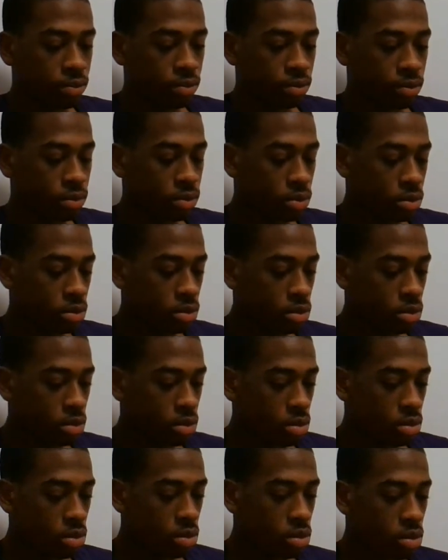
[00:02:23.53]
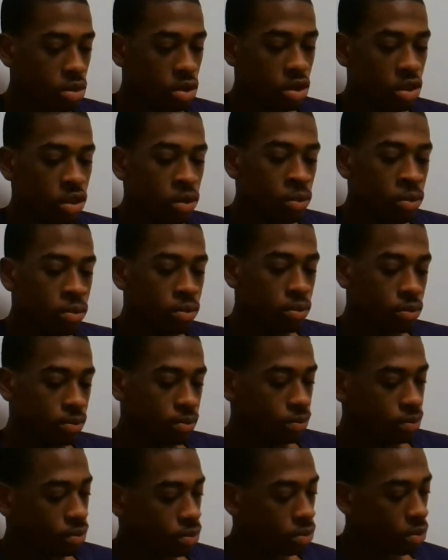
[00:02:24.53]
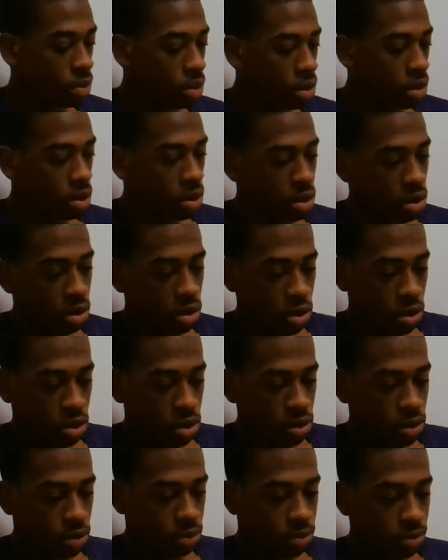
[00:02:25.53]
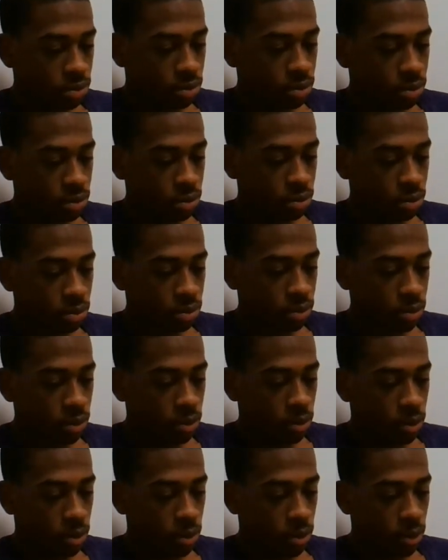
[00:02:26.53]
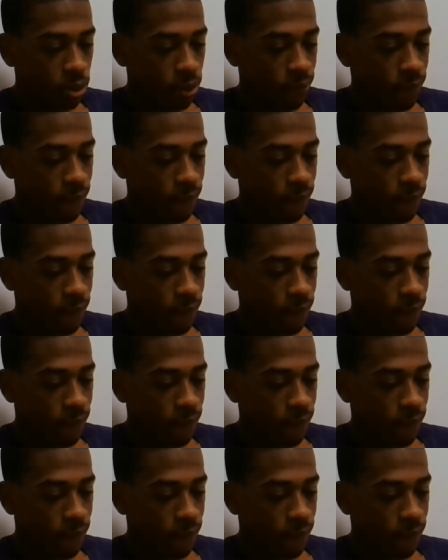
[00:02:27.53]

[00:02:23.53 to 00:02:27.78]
[no speech]